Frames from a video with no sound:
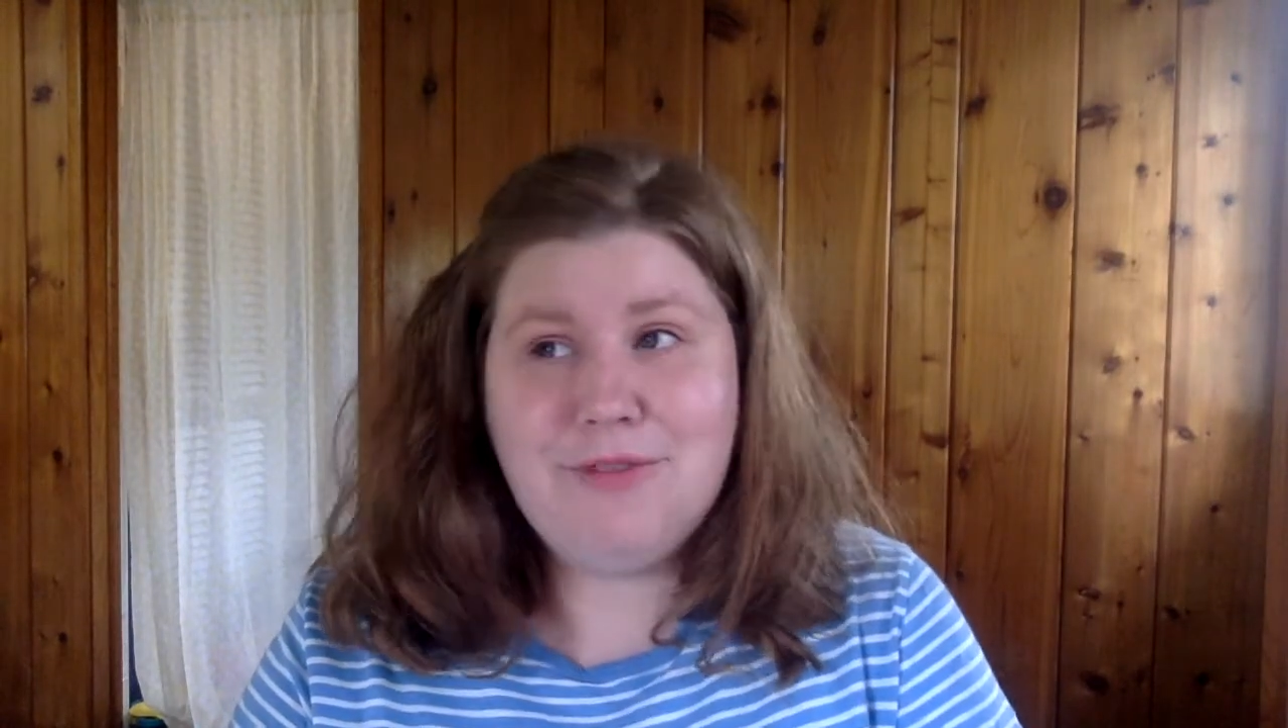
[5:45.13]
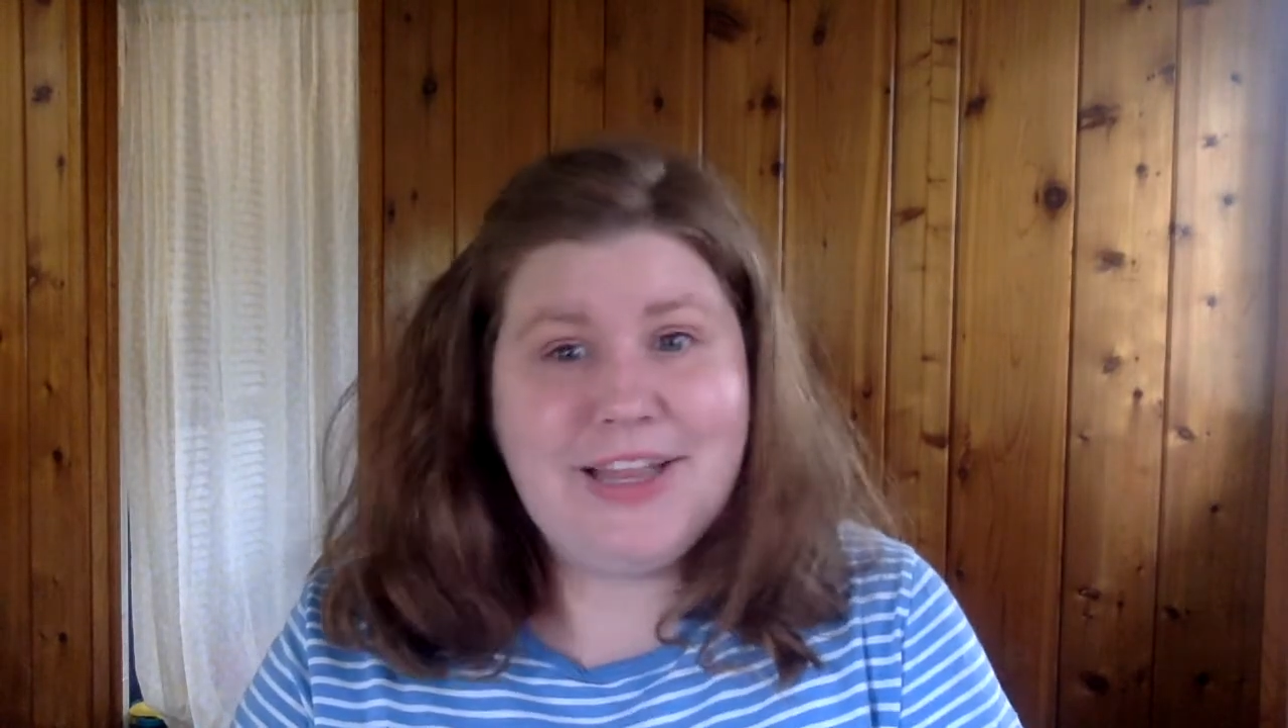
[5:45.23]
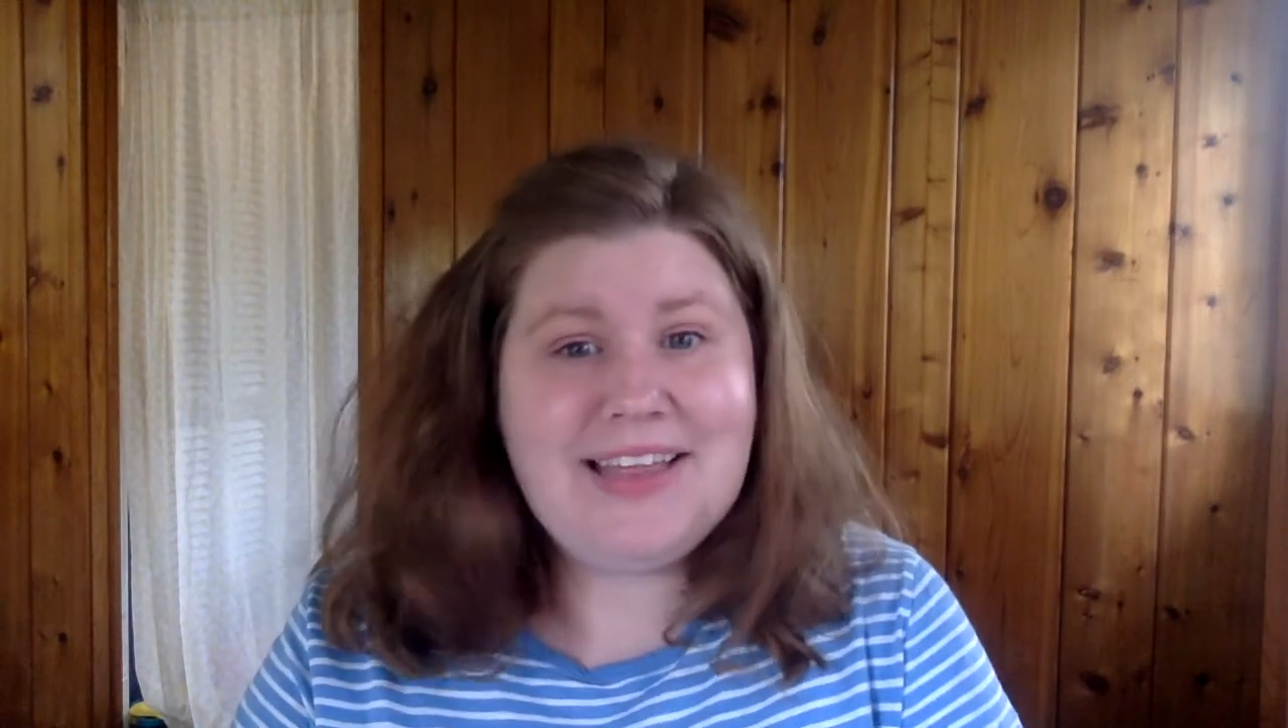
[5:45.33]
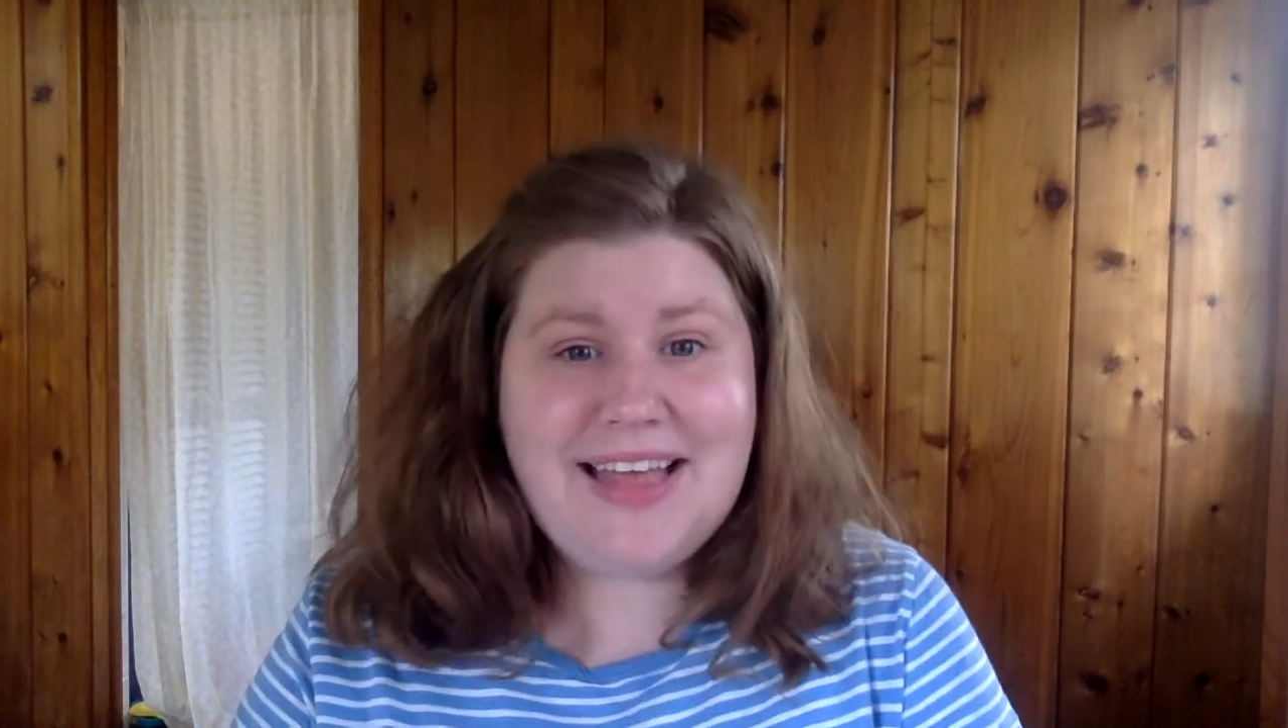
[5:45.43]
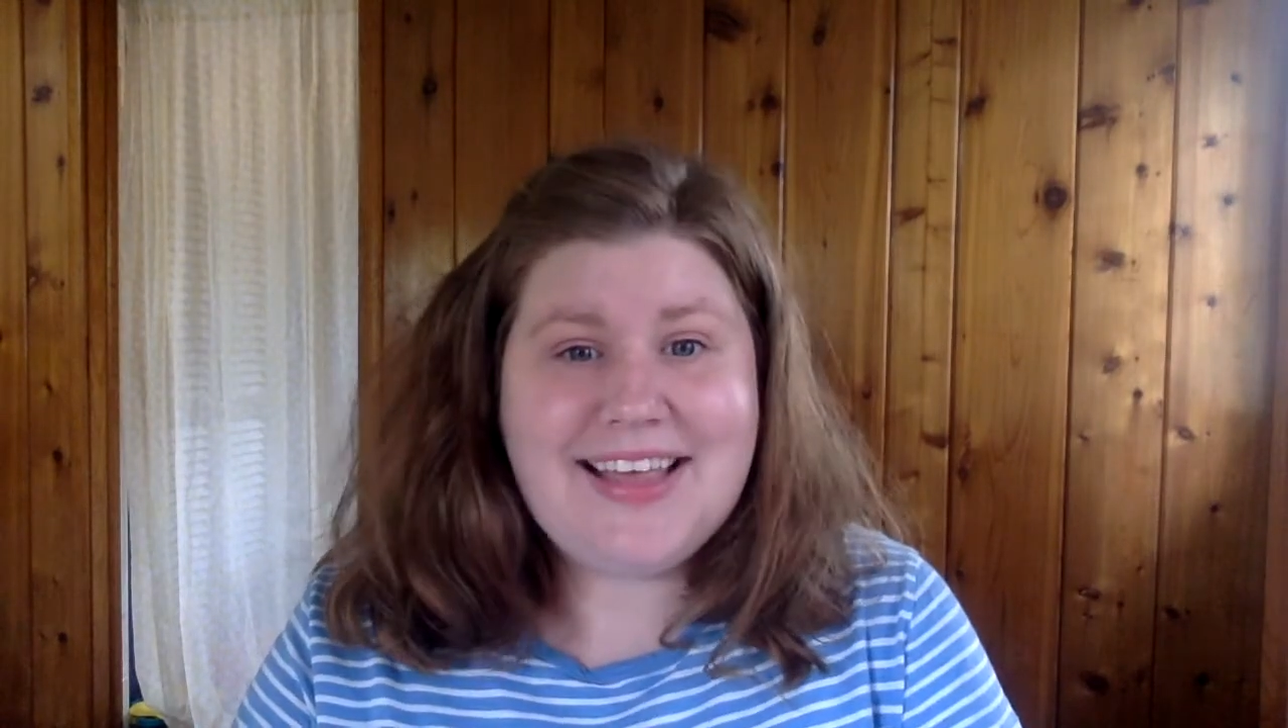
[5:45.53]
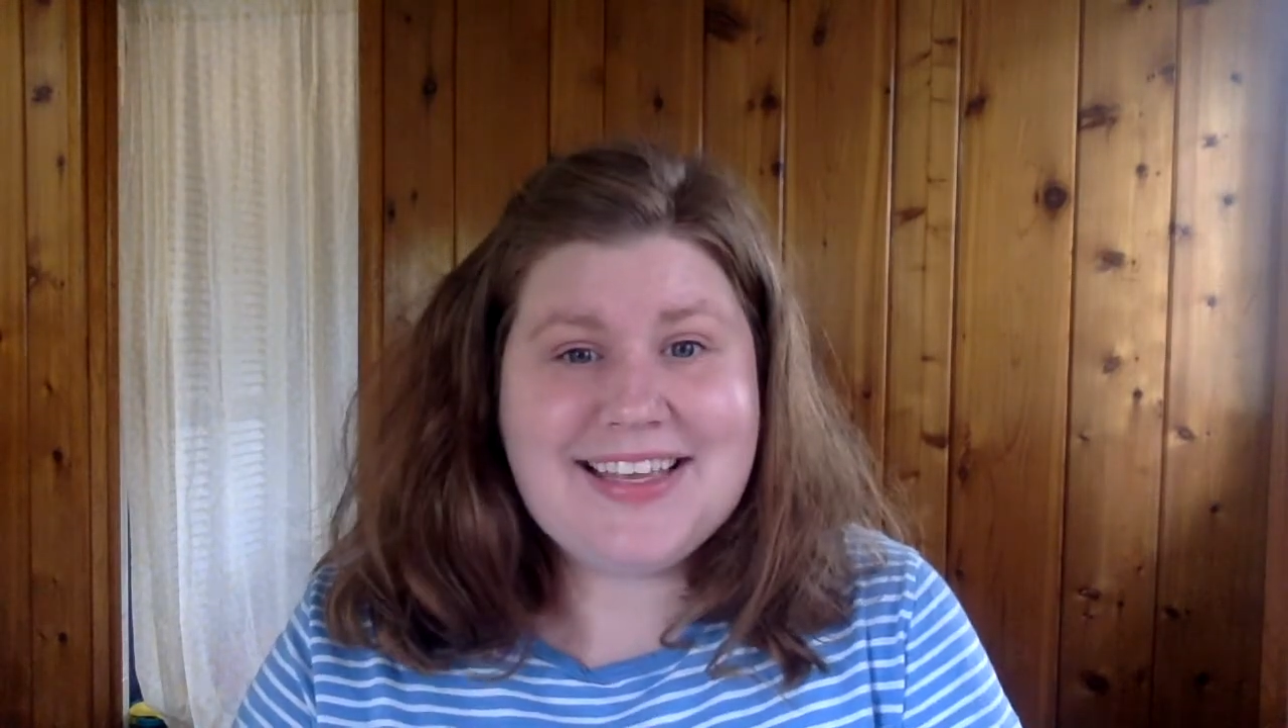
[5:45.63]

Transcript: really like